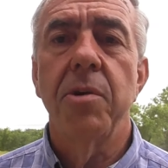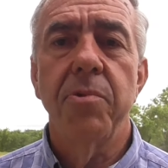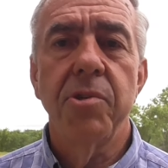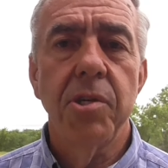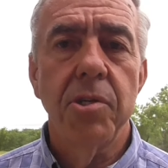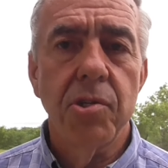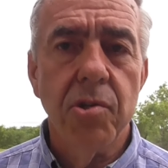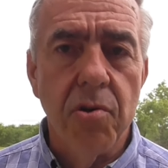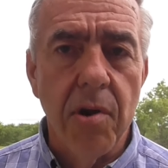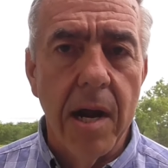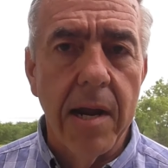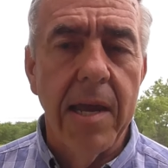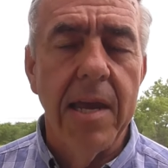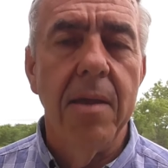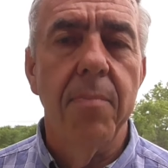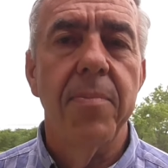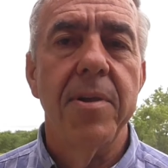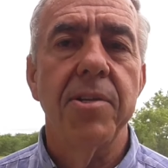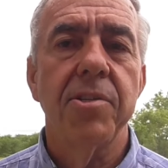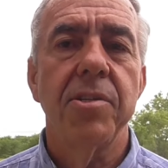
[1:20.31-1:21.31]
It was a
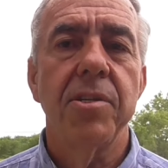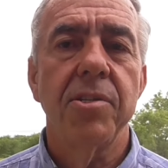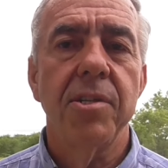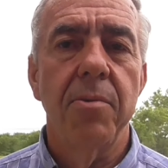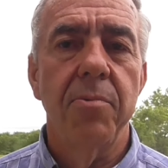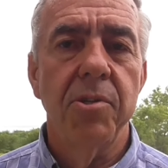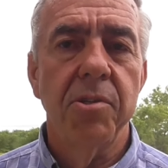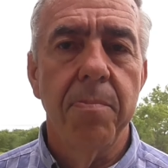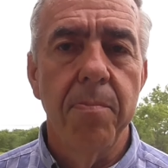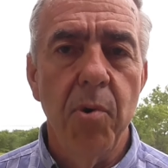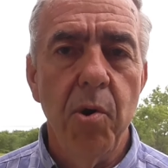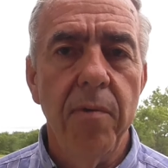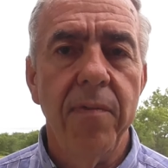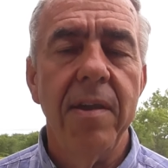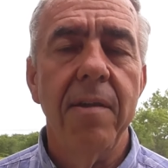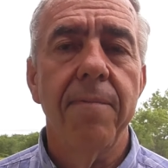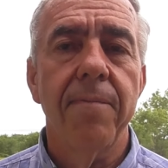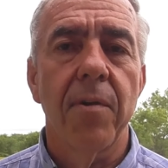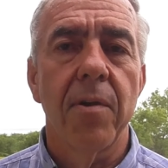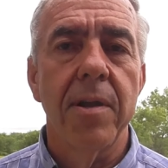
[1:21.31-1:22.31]
trucking business, it was
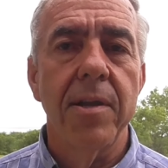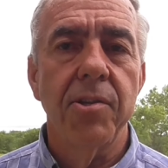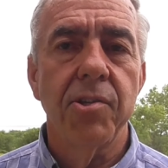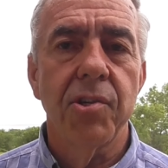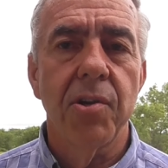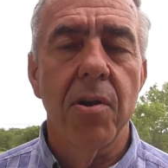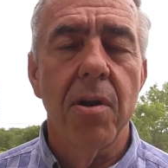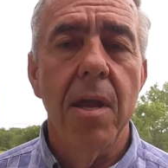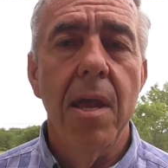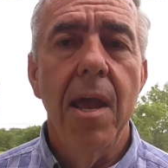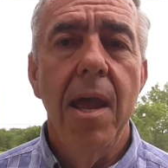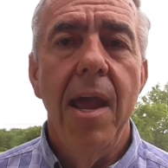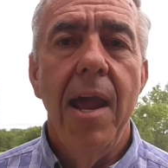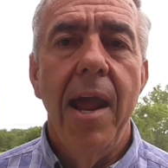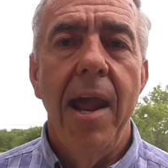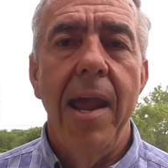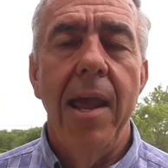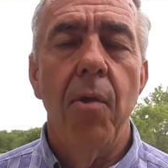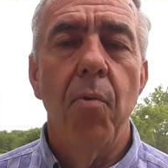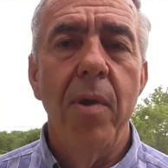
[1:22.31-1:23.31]
moving furniture,
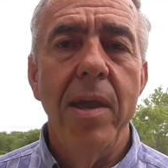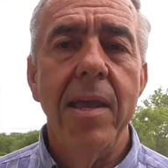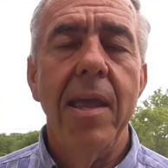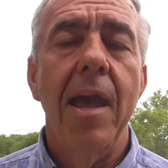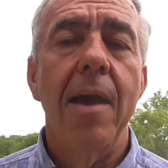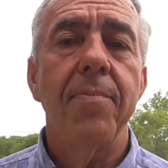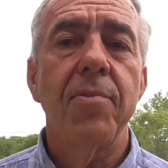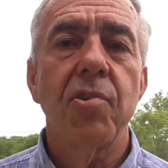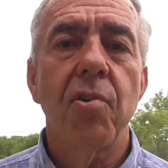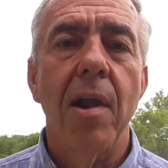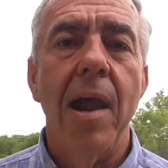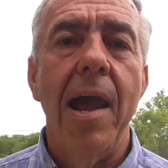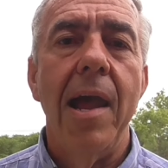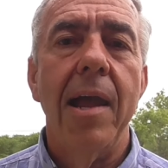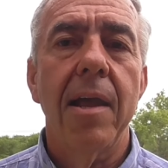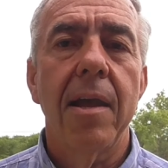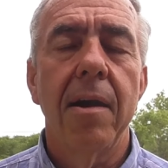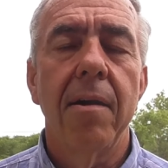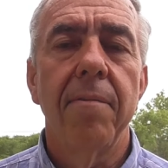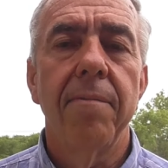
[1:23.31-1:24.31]
and we kept
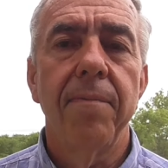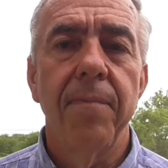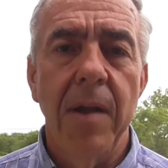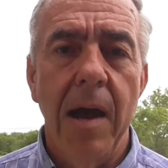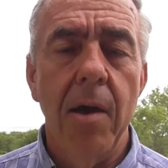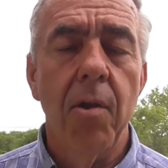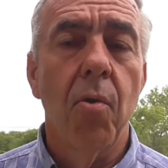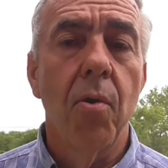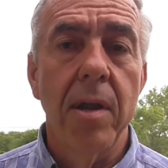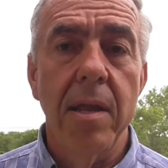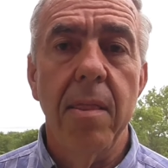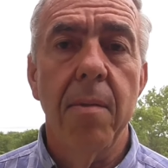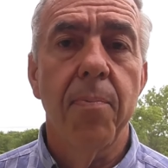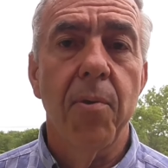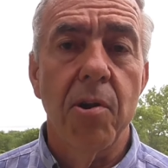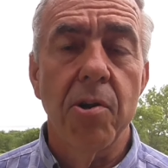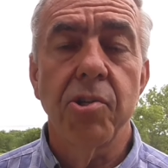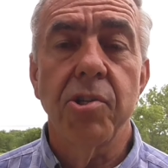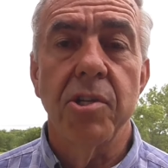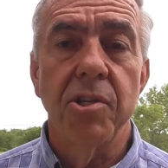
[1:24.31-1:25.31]
track of not only the
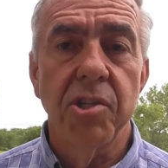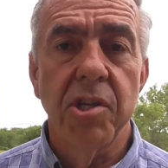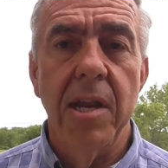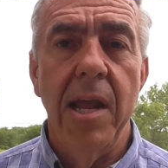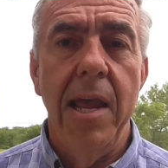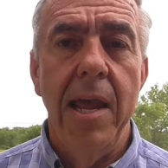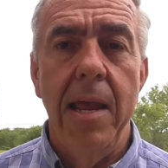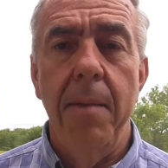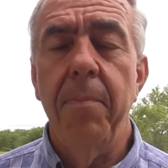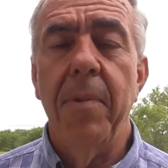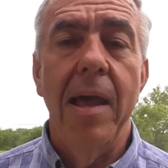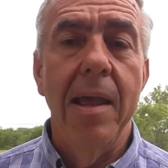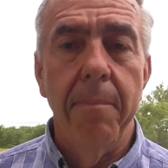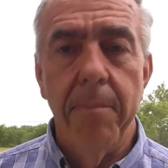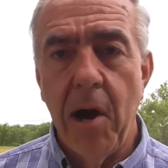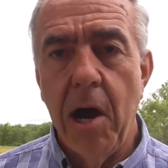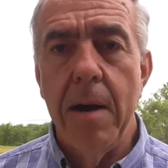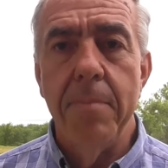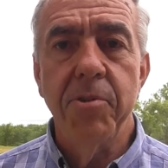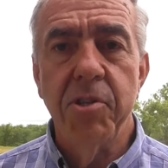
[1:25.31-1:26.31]
person's name, like
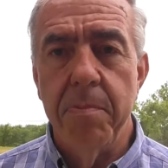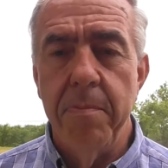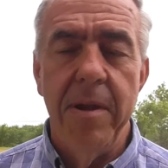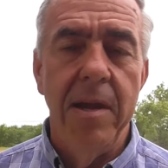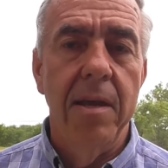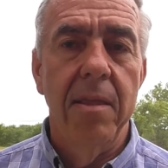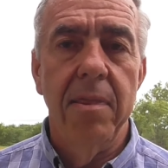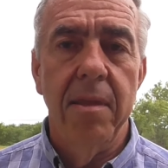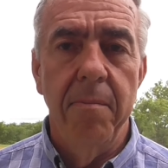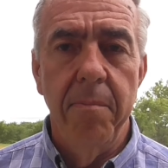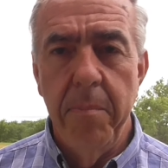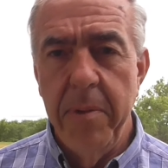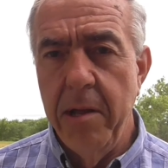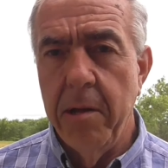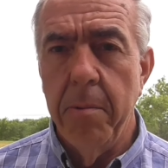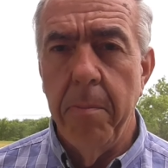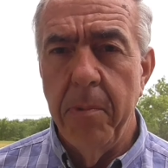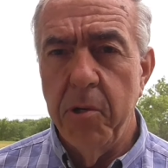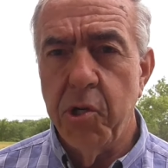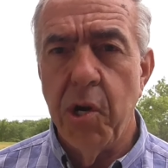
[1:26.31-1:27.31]
Bob Smith and
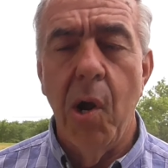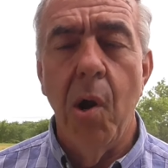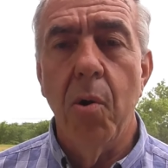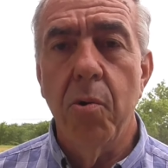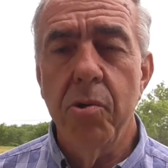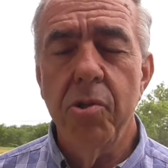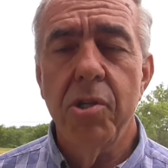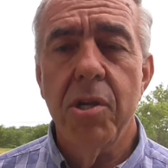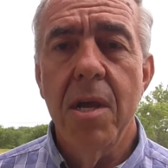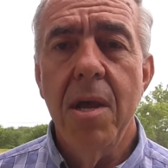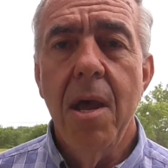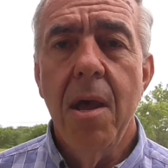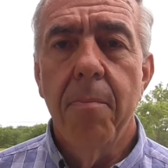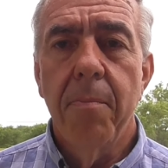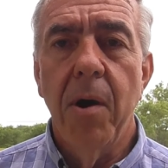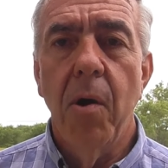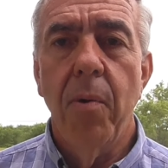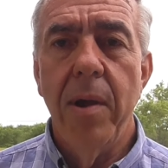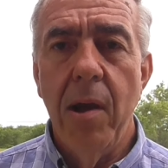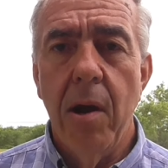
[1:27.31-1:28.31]
Bill Jones,
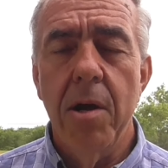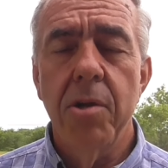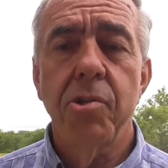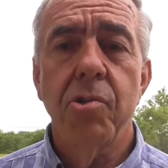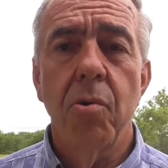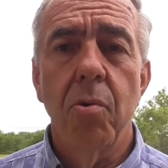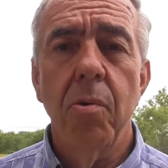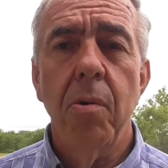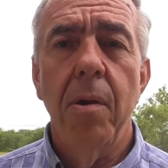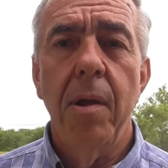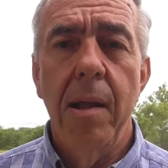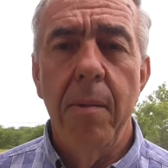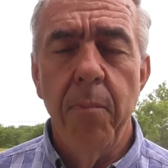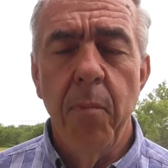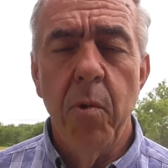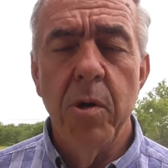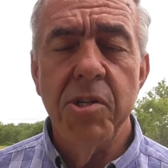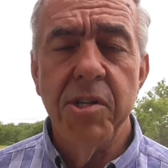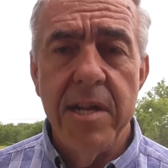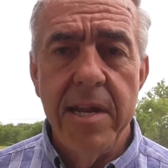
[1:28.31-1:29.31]
but we also
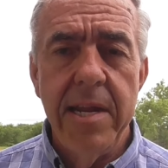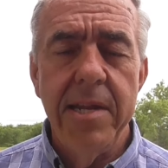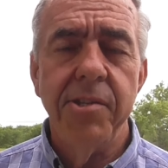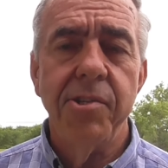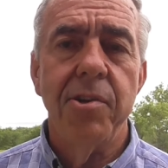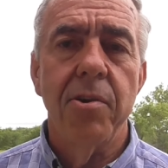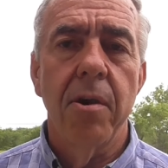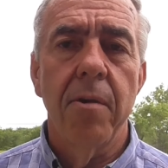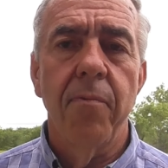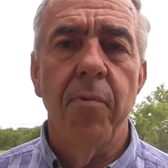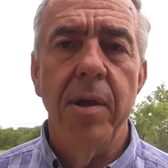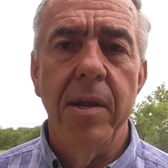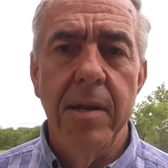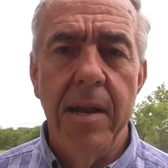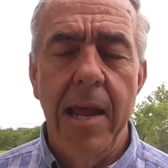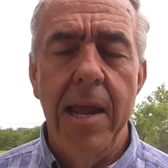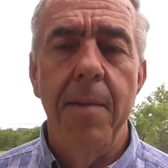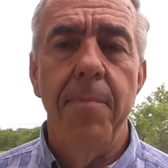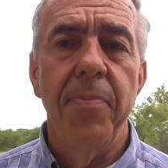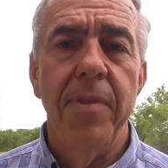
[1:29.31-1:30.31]
was easier if we
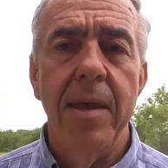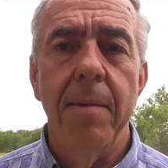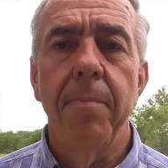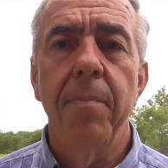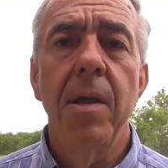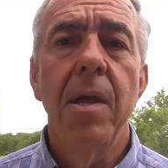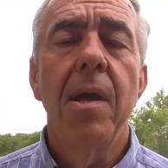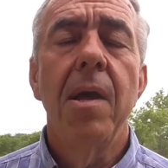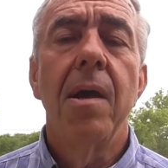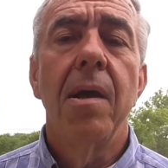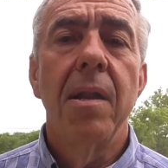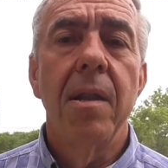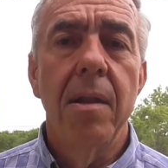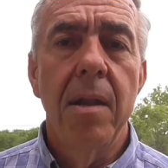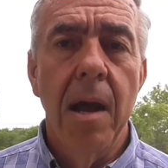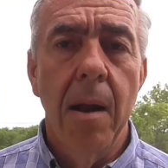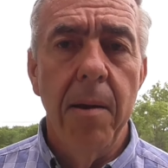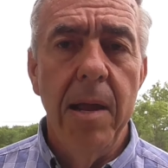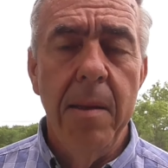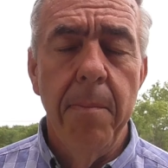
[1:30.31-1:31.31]
named them
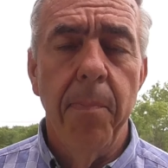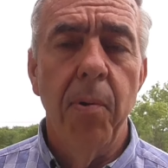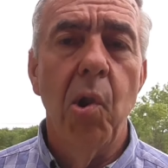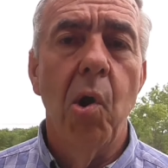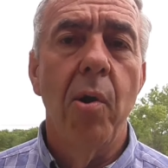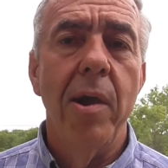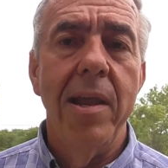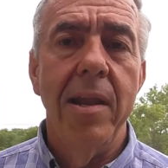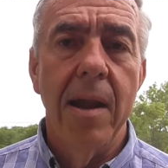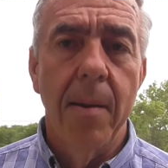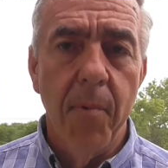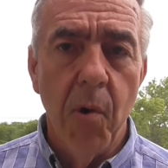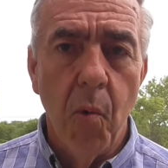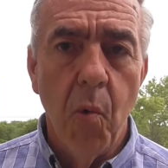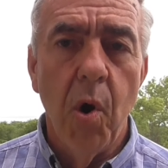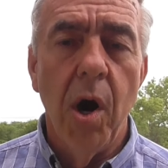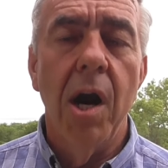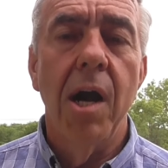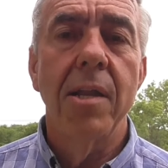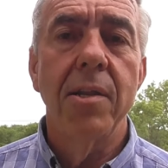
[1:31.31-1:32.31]
employee number
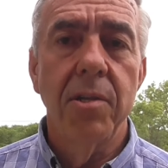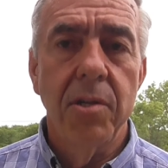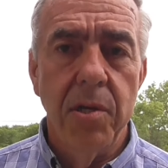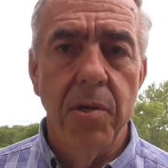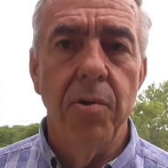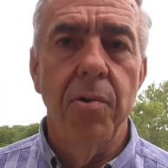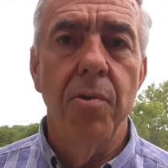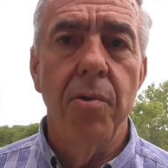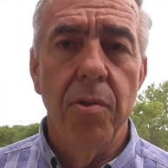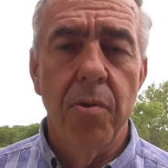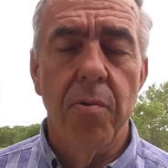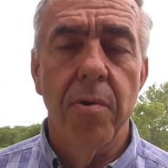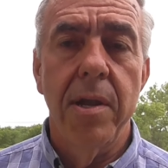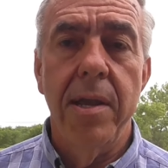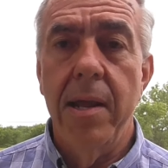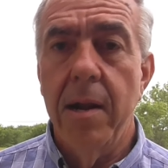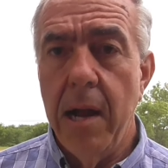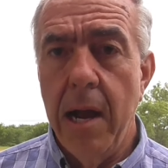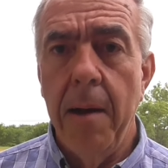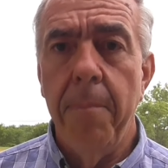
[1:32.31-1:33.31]
one, two,
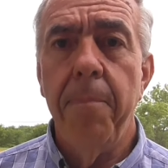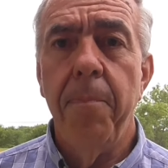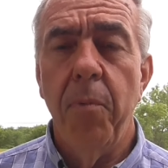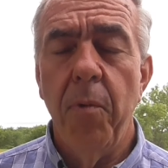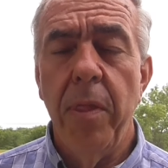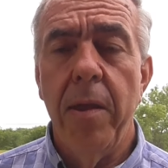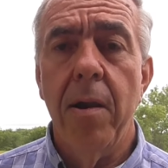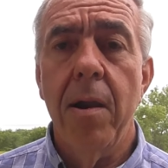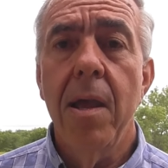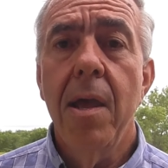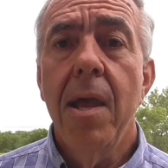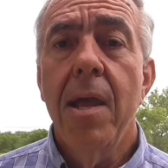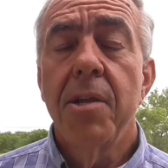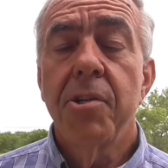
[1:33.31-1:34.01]
three, and up there.